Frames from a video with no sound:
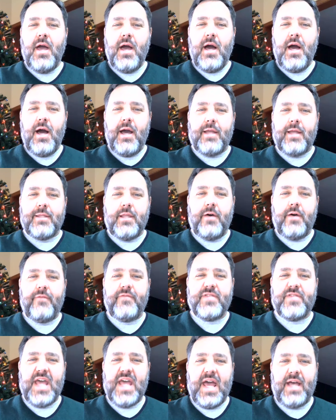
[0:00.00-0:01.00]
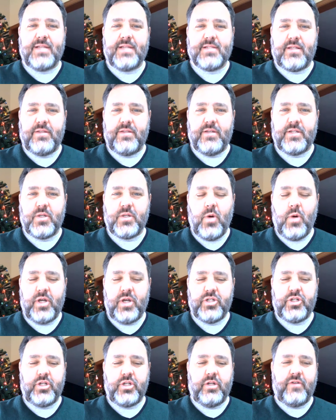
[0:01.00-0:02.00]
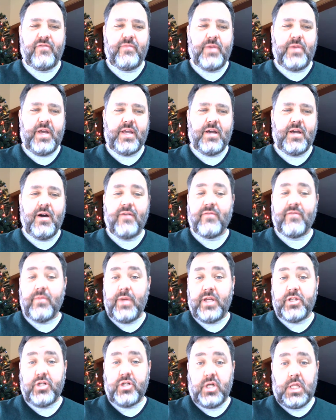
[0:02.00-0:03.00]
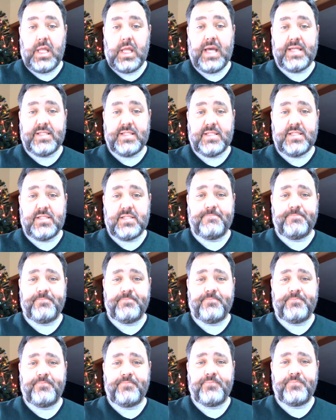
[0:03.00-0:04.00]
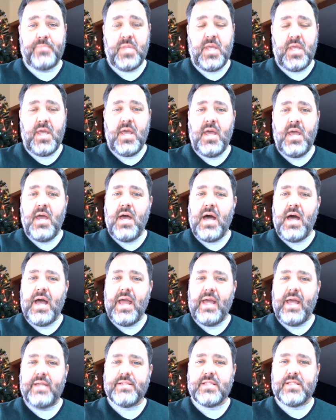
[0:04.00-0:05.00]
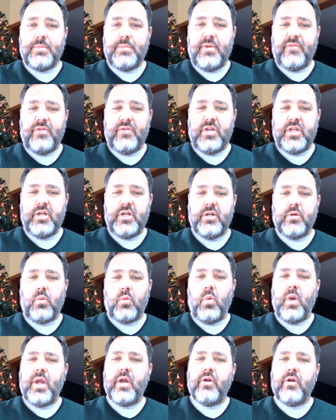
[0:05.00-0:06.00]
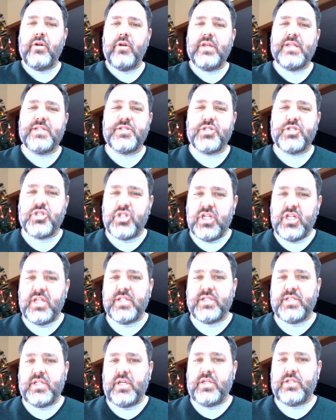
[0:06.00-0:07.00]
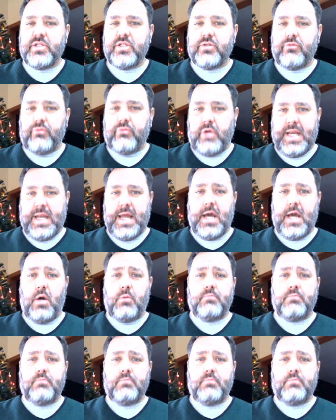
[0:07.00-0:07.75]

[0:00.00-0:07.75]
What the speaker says: I love to ask this question of my confirmation classes. I ask them every year, where is Jesus right now?